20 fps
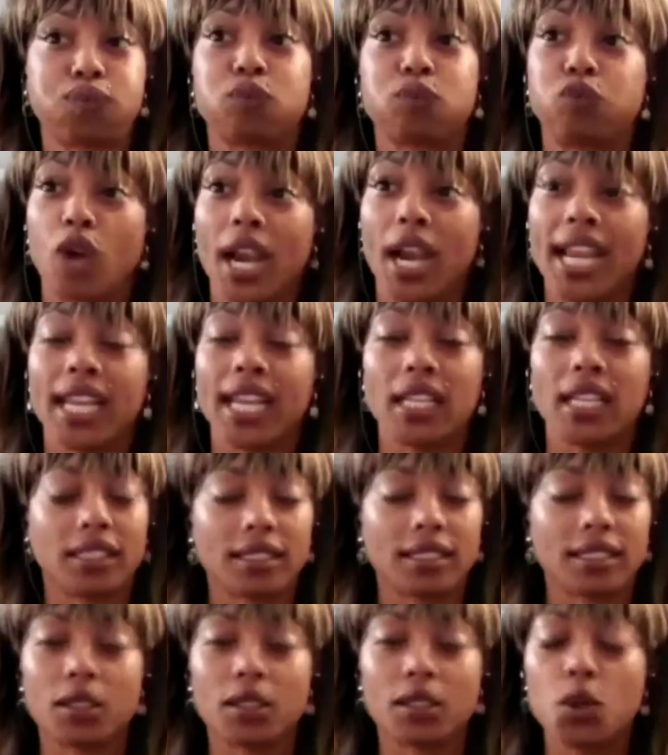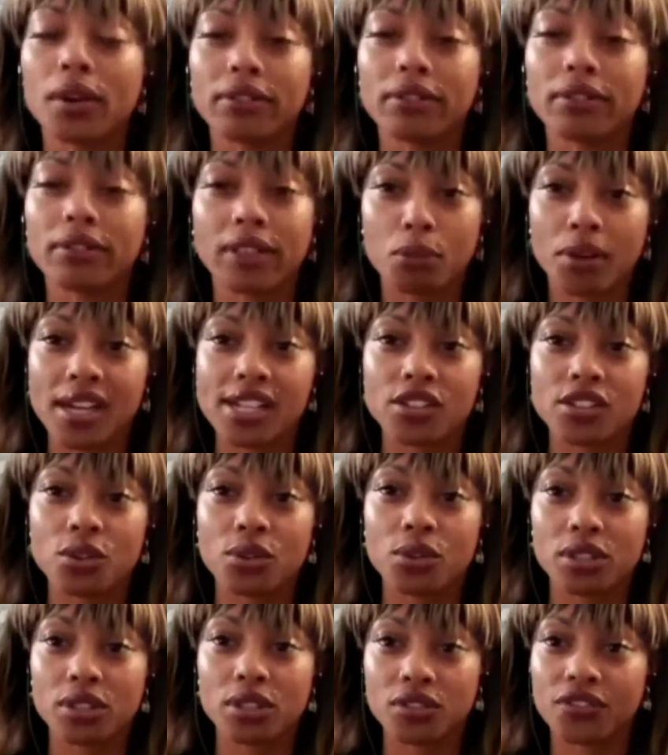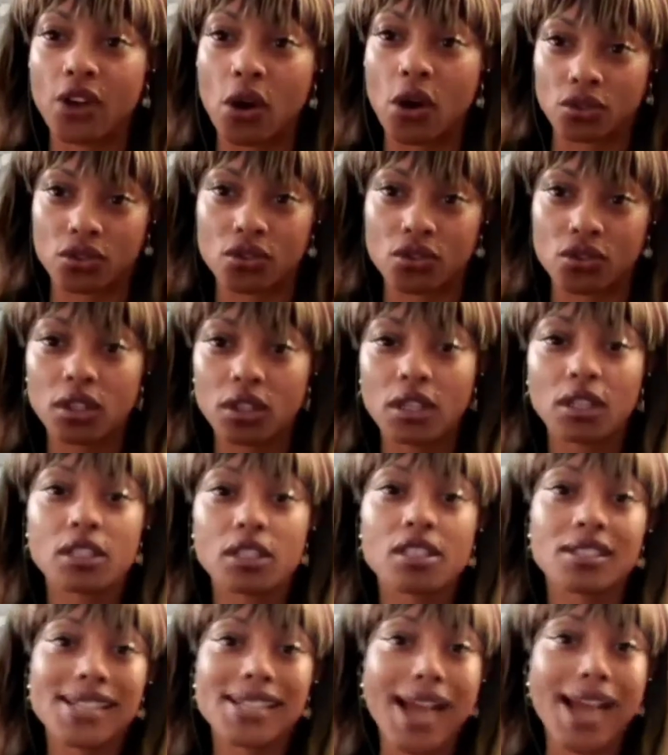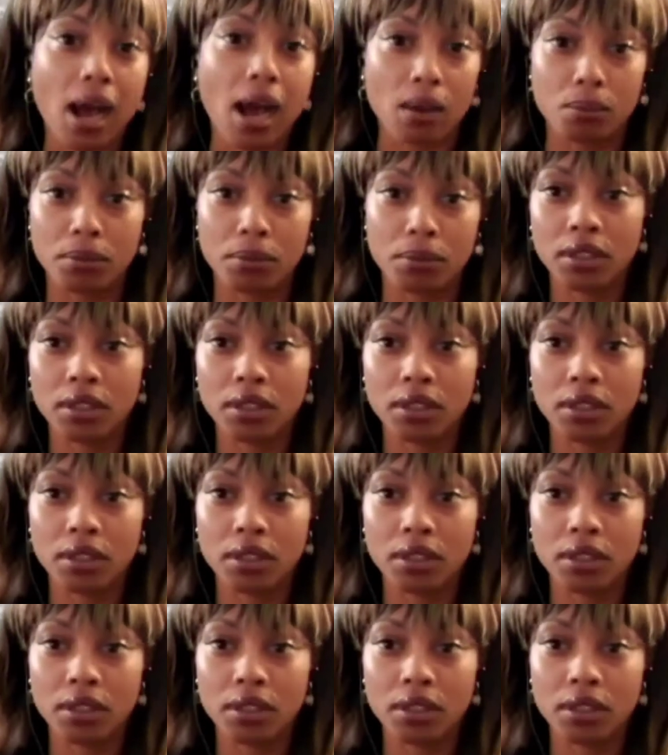Right, because whoever they praying to is false. Stop.